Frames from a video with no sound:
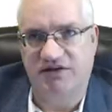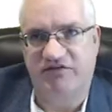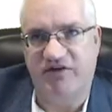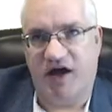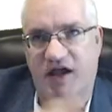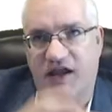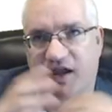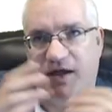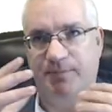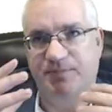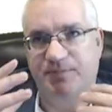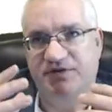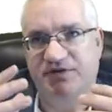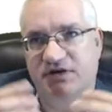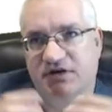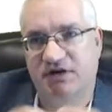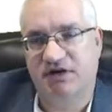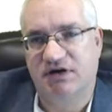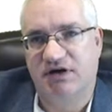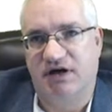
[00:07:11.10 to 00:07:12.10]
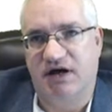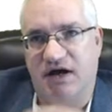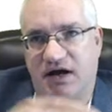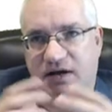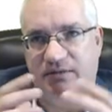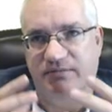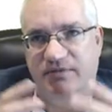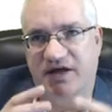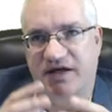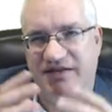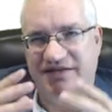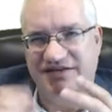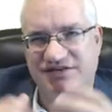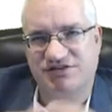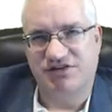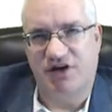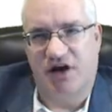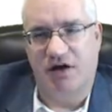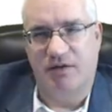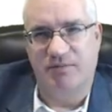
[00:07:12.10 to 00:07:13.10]
we developed,
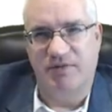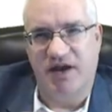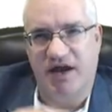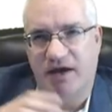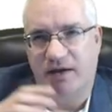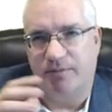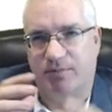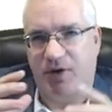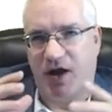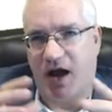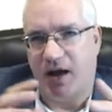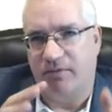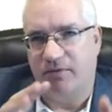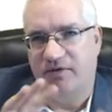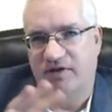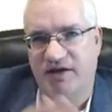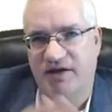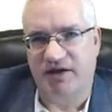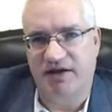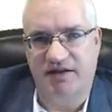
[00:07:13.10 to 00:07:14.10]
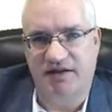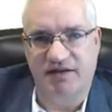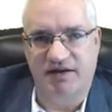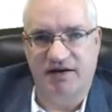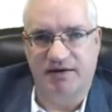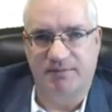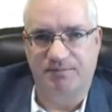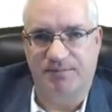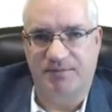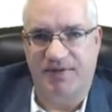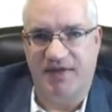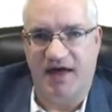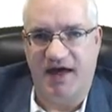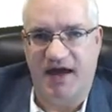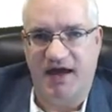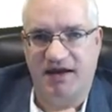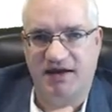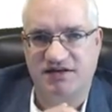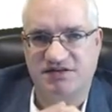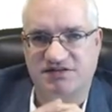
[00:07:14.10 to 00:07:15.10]
and this culminated probably in
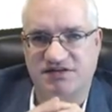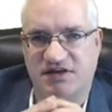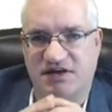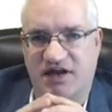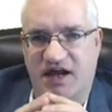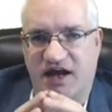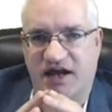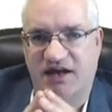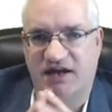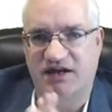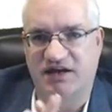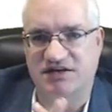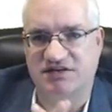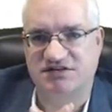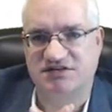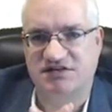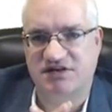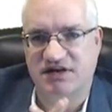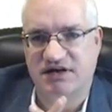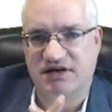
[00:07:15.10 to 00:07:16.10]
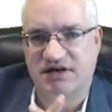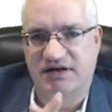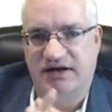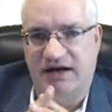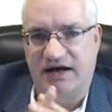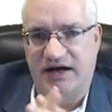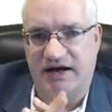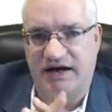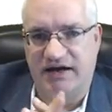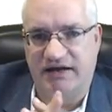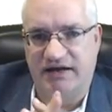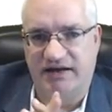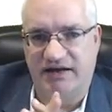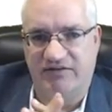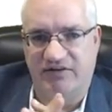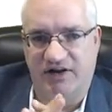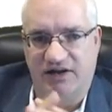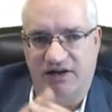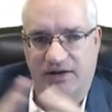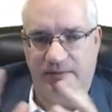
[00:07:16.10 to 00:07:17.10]
the 80s and 90s, and
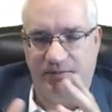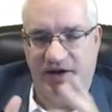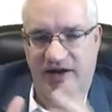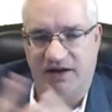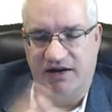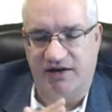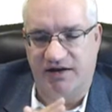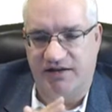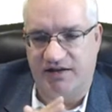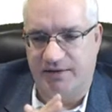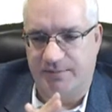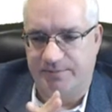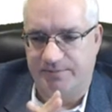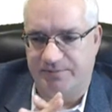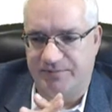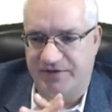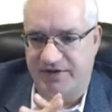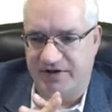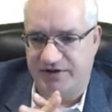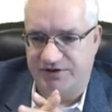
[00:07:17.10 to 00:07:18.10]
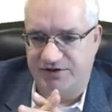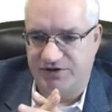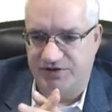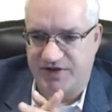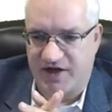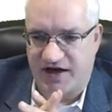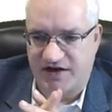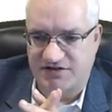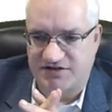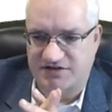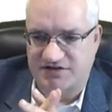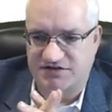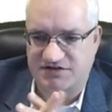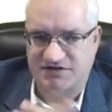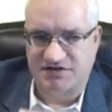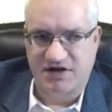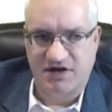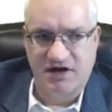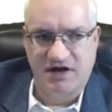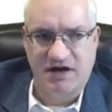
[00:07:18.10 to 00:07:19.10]
even a little bit into the
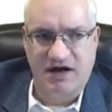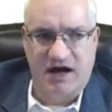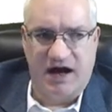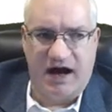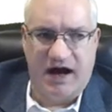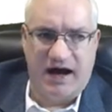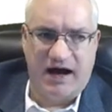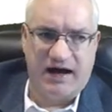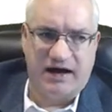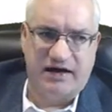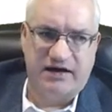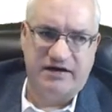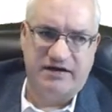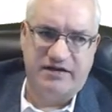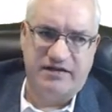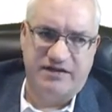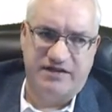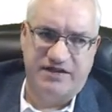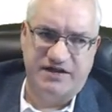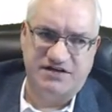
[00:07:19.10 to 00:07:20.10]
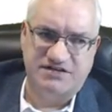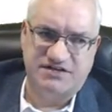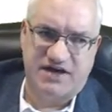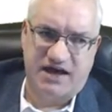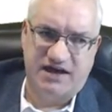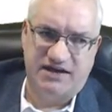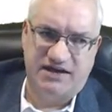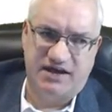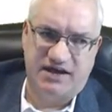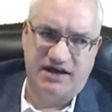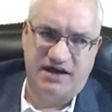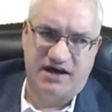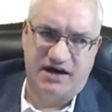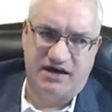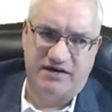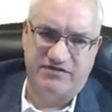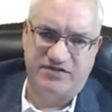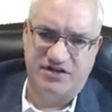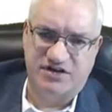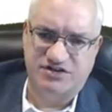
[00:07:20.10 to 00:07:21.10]
2000s, this idea
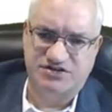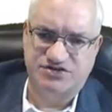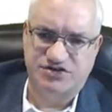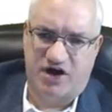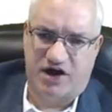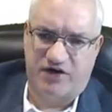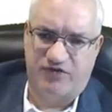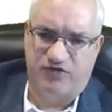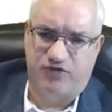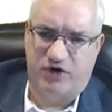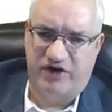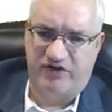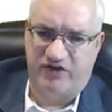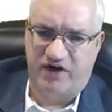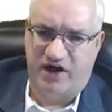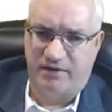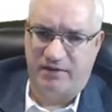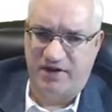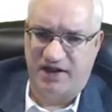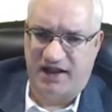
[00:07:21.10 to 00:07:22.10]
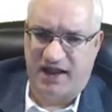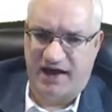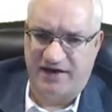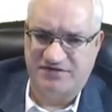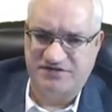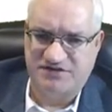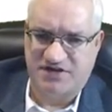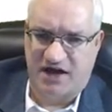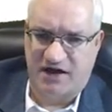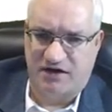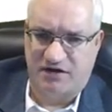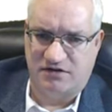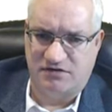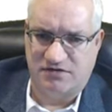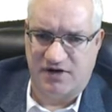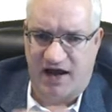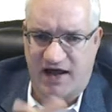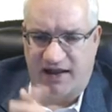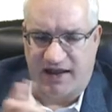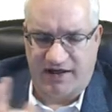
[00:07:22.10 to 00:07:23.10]
of the software development lifecycle,
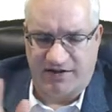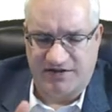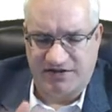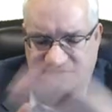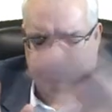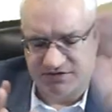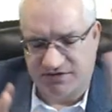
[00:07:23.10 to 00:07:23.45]
right? Like